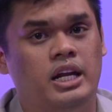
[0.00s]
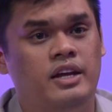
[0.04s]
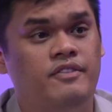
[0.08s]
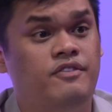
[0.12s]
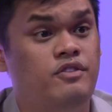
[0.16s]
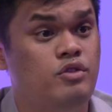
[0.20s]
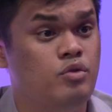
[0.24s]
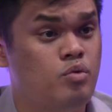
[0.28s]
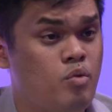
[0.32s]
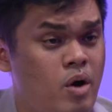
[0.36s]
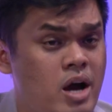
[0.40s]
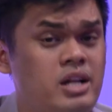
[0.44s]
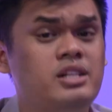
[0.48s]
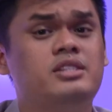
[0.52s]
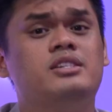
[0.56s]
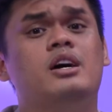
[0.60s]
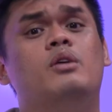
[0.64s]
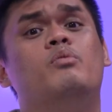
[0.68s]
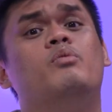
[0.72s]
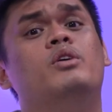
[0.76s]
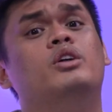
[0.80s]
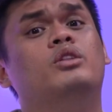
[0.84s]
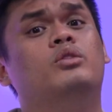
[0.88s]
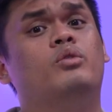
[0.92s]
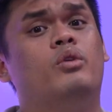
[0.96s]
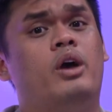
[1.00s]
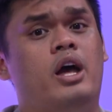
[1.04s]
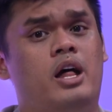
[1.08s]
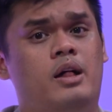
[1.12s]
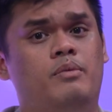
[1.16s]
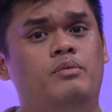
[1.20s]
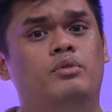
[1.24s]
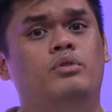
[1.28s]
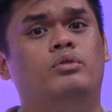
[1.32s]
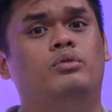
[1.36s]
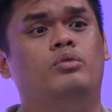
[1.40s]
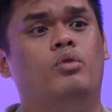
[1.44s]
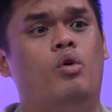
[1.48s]
If you want someone to help
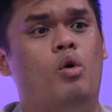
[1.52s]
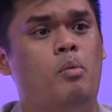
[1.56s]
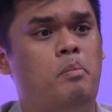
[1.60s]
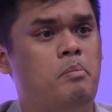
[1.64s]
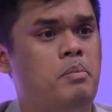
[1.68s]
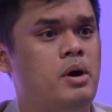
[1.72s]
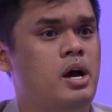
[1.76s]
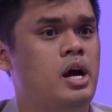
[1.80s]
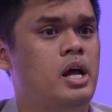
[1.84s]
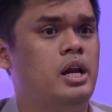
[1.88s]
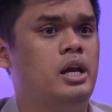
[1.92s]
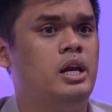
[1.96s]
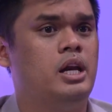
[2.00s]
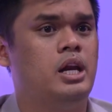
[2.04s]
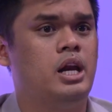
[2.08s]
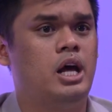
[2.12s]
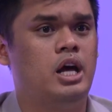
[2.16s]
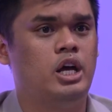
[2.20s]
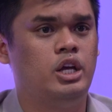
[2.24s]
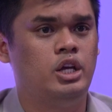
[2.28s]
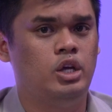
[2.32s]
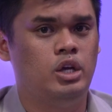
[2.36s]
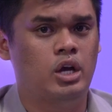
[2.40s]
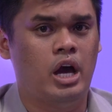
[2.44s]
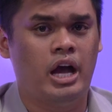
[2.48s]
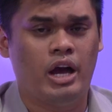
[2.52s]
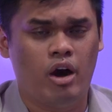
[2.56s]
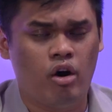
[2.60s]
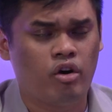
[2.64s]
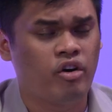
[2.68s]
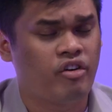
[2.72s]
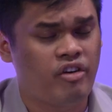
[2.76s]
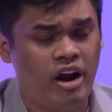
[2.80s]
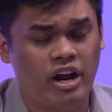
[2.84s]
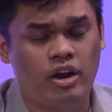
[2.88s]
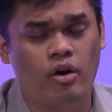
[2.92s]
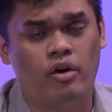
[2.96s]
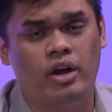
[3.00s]
you to open or
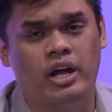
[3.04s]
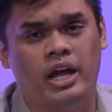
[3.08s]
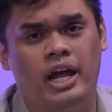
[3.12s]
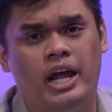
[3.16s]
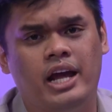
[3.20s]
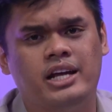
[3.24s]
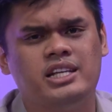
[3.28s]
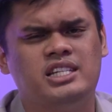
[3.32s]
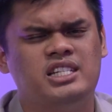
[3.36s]
crack your eggs,